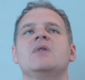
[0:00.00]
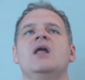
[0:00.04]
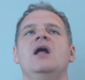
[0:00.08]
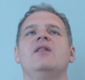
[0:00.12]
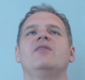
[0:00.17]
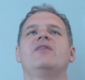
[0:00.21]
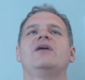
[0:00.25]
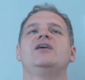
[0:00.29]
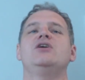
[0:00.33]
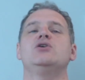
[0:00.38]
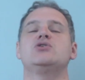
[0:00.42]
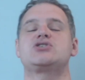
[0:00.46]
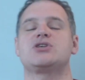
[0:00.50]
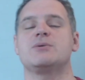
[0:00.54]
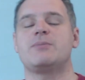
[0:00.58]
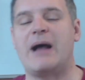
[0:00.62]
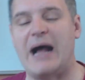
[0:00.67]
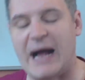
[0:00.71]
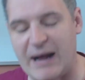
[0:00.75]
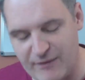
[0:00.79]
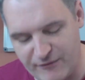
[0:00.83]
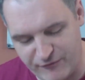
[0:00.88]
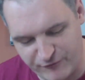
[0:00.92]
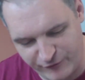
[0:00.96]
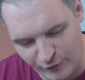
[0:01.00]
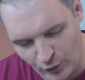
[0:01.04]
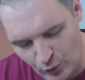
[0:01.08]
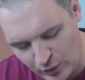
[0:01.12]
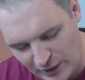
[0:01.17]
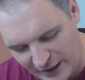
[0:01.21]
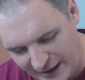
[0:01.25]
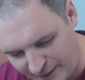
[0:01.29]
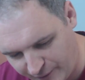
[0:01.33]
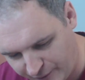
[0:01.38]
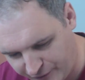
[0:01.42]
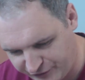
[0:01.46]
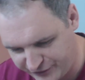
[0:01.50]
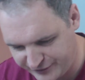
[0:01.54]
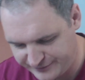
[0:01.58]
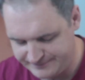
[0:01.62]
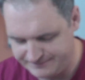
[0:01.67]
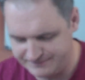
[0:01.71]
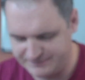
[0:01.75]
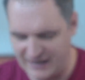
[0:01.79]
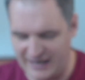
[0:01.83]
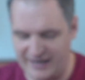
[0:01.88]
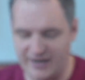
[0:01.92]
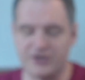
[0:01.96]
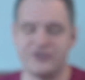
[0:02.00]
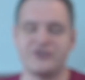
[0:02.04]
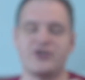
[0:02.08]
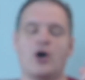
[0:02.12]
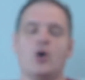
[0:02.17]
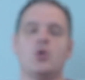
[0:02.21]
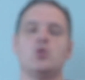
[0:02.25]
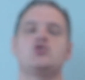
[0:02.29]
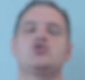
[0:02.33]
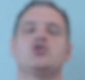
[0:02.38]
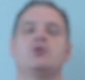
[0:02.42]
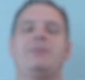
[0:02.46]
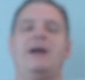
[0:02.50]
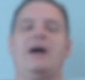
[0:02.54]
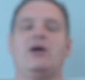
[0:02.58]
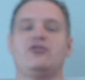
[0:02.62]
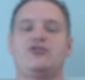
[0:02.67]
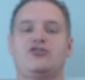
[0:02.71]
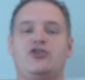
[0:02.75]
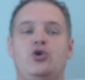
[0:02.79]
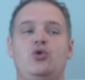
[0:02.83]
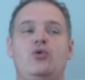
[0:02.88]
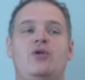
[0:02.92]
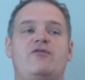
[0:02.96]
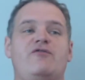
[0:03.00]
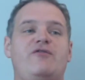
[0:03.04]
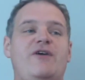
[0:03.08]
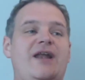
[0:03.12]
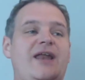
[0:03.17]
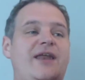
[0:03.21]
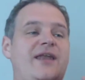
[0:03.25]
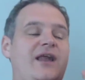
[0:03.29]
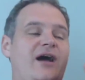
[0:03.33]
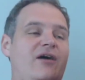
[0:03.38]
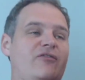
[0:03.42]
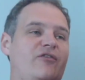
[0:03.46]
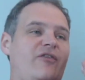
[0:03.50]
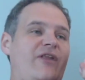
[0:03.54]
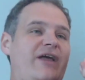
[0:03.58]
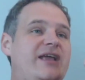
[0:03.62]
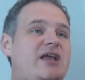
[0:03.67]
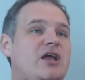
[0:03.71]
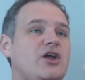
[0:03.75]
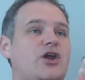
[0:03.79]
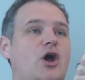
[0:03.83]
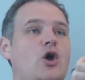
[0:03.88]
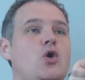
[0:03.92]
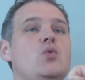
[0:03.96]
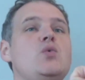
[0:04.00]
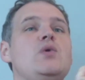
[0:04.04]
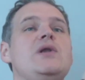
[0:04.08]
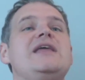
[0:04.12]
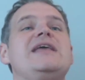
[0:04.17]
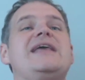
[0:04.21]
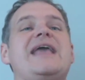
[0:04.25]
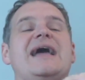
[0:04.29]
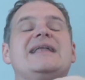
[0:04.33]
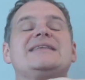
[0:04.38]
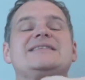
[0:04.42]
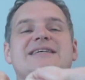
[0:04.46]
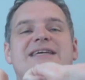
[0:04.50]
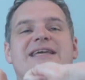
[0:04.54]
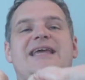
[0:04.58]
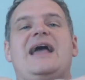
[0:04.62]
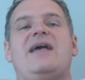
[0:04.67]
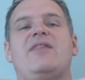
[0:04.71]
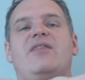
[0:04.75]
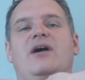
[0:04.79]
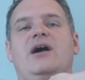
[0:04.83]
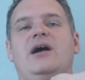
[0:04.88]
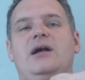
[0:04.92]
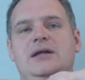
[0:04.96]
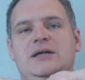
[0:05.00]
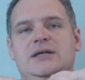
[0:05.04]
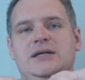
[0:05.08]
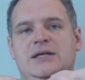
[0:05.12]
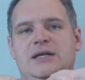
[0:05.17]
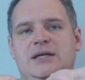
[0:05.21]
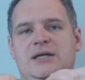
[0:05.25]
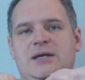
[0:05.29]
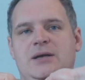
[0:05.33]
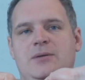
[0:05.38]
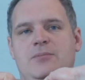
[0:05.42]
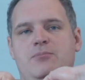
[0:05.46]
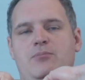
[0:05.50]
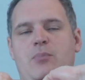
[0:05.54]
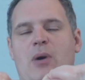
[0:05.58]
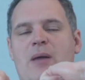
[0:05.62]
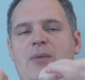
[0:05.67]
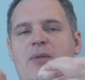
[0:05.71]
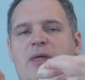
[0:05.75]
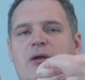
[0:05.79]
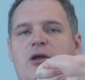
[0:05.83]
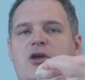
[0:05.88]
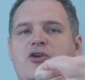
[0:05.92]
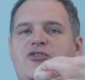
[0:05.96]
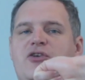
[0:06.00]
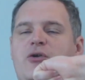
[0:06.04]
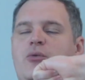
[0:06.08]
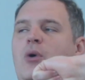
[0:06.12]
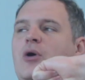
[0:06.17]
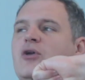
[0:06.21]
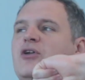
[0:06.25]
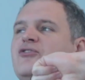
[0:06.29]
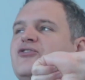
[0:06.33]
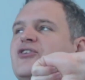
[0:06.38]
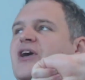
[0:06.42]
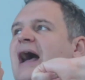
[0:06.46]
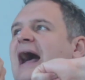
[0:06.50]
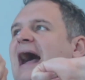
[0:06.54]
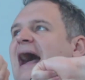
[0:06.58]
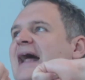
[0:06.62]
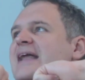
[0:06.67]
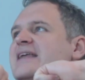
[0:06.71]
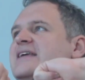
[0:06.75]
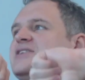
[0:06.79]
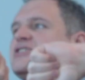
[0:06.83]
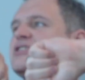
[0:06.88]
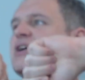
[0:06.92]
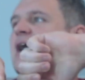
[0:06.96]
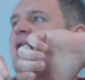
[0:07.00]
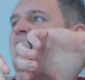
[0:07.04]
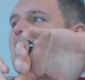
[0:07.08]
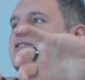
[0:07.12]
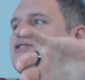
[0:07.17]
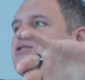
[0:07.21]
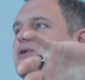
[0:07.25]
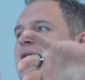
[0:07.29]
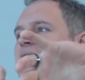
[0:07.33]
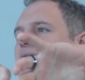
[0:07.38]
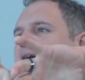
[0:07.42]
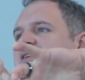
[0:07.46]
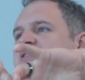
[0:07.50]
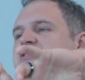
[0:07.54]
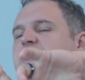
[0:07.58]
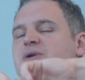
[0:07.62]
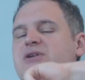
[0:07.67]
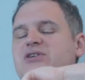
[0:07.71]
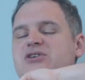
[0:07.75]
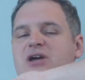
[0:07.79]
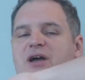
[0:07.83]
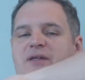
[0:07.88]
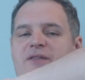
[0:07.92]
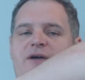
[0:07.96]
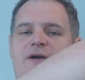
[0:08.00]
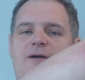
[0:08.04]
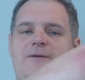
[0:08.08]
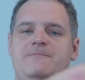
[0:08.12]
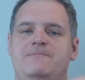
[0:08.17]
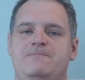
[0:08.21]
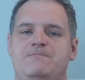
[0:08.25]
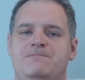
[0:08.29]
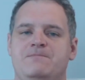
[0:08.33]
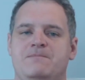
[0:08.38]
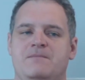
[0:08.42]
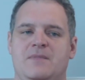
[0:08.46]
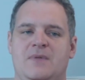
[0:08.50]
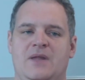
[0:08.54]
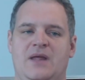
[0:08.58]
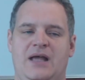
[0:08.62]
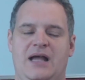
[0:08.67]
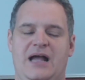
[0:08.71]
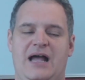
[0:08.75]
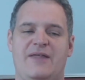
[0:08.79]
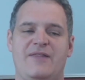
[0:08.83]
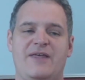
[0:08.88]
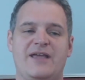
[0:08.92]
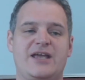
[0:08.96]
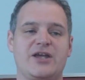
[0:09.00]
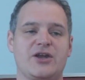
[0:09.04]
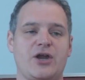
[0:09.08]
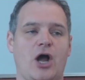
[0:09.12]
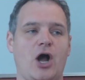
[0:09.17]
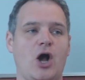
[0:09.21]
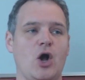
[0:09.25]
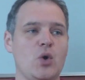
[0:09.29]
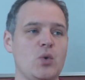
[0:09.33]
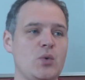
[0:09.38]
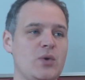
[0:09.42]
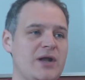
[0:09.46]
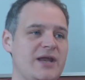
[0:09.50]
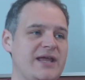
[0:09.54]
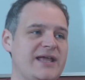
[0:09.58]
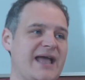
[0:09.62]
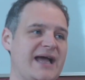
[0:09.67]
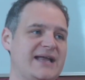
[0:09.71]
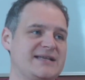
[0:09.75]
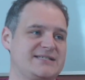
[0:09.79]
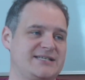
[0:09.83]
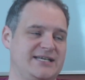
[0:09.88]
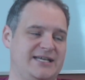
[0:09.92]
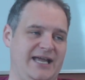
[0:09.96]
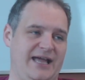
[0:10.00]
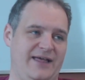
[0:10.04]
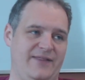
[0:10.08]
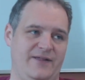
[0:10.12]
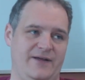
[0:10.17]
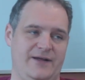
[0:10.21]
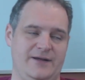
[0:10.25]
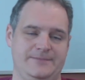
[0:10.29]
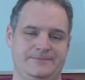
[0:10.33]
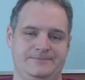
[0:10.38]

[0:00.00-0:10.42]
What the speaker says: They used to fall out, and I told you about 2 that fell in love, and they could only get together, and because they wanted to add to each other, and they could only get together